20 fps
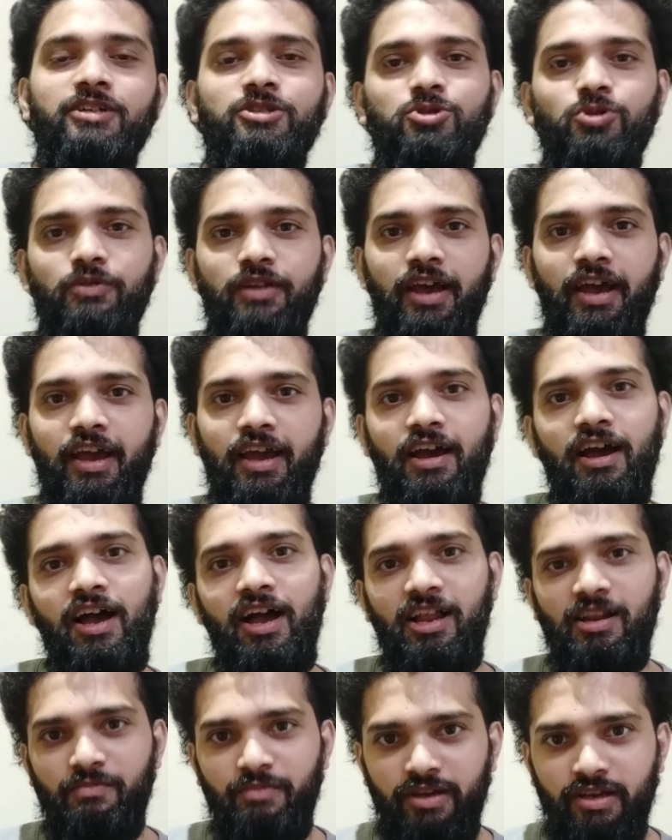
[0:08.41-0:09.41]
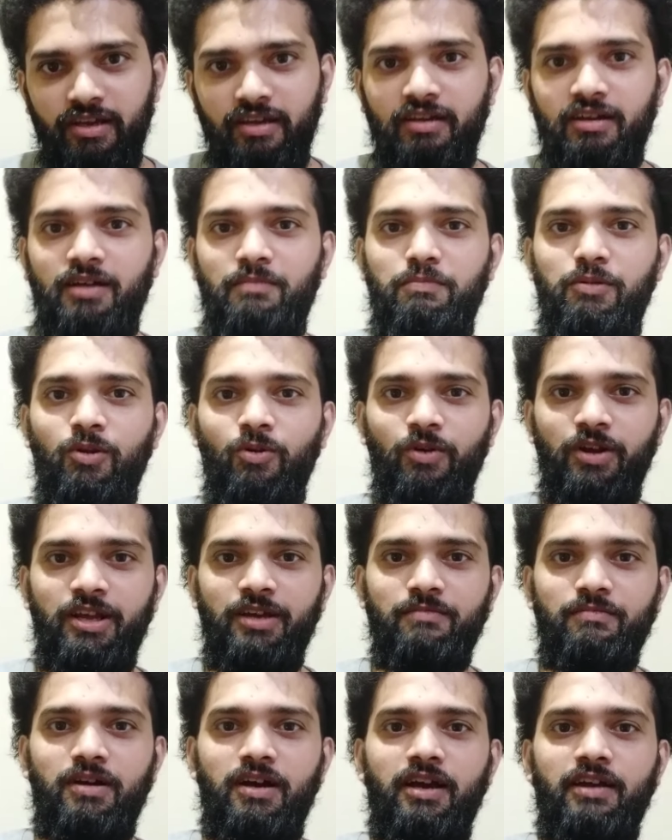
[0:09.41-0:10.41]
Today I'll be
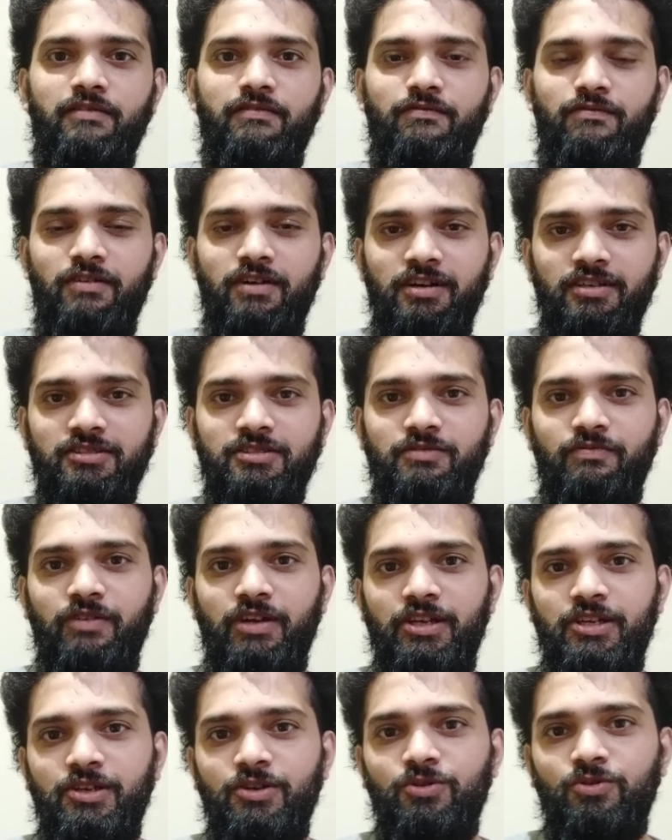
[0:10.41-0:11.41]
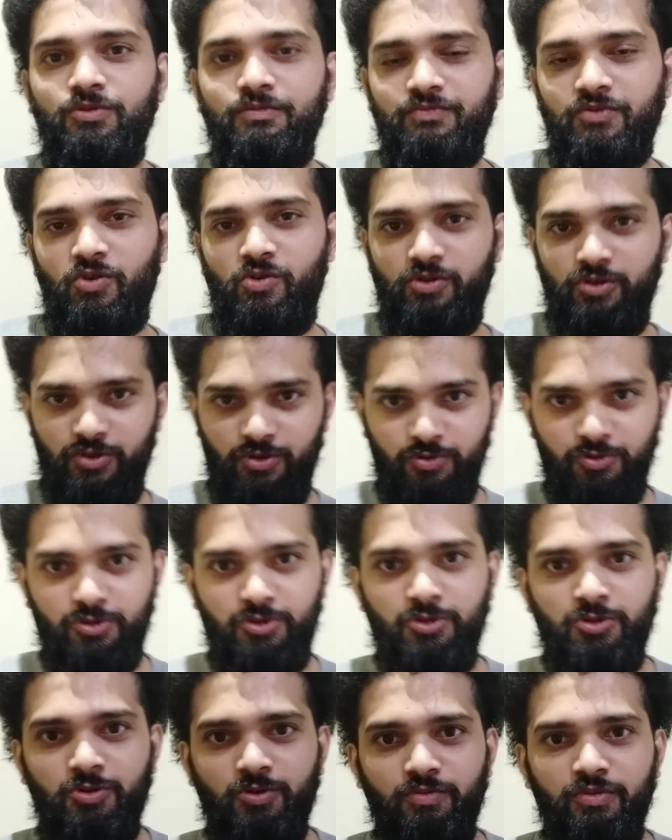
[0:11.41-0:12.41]
uploading my first video on
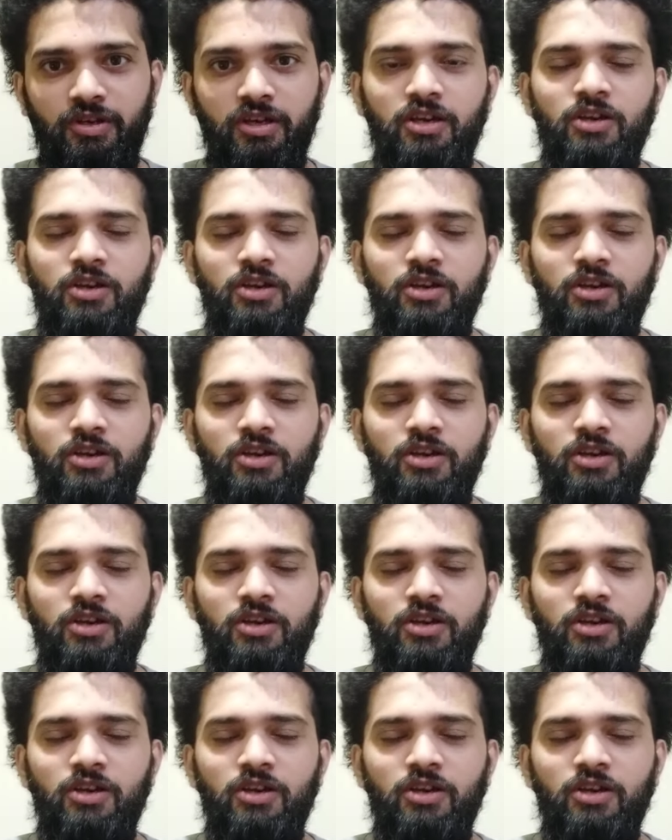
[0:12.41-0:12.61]
YouTube,